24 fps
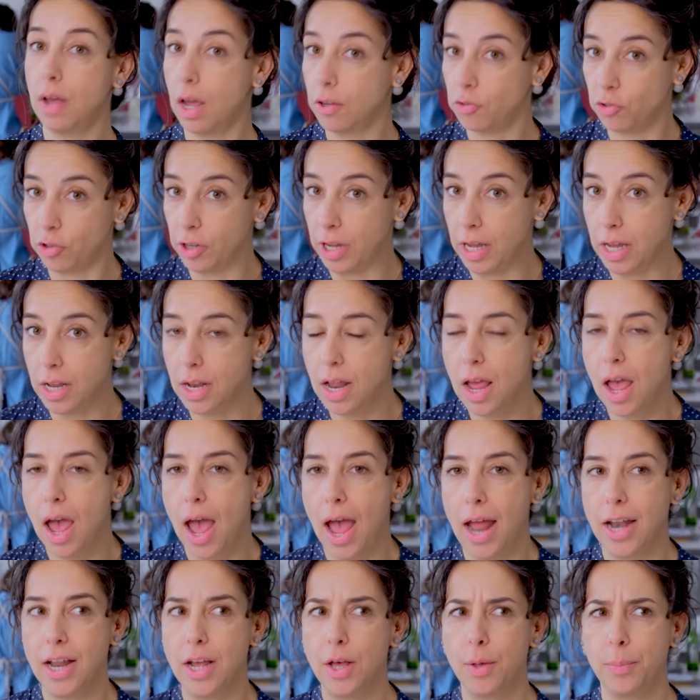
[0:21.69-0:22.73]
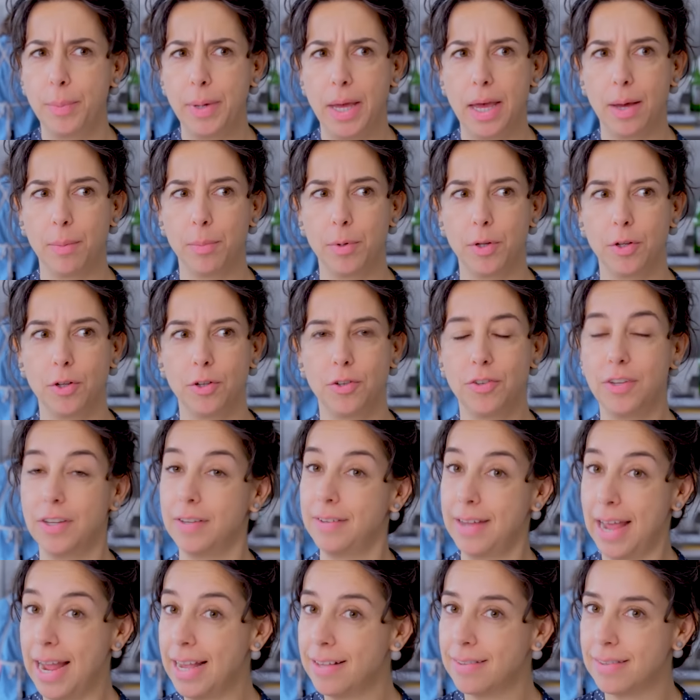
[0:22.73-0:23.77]
touch it and he'll be able
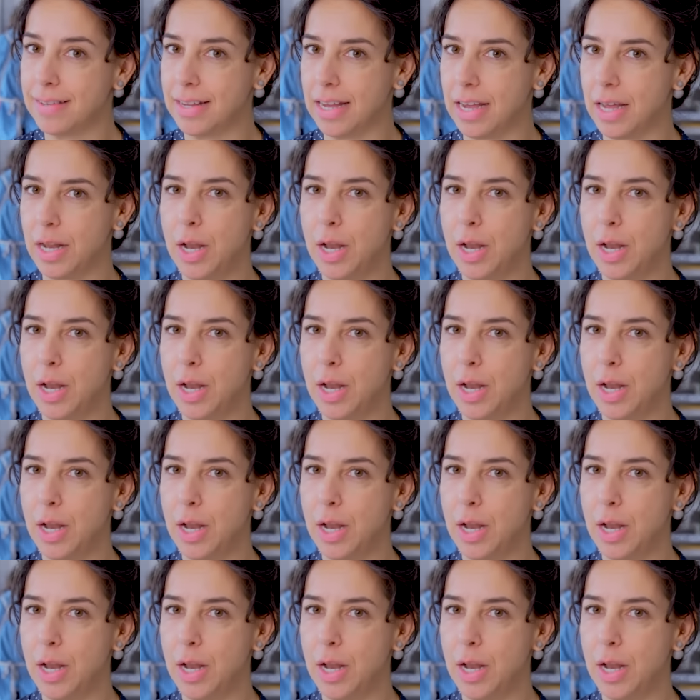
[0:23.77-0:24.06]
to taste